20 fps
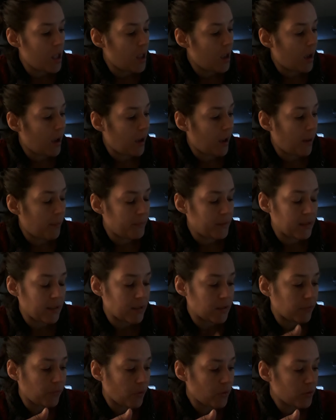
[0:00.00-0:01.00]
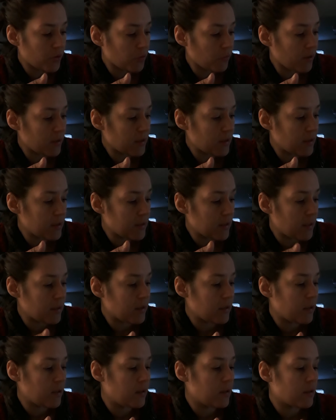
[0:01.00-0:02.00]
Uh, I mean, as far as the rest of the
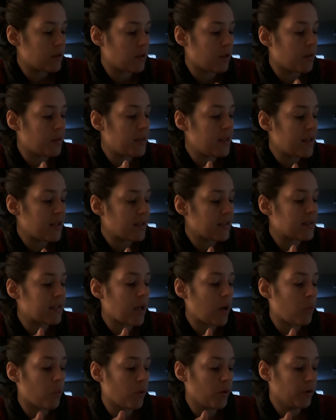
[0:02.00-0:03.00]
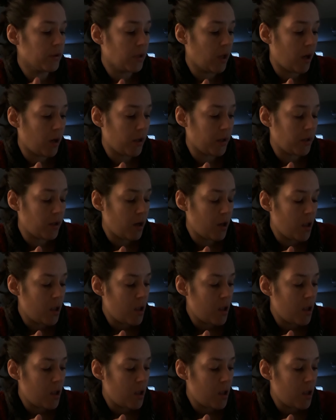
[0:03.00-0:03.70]
sentence, the things that were done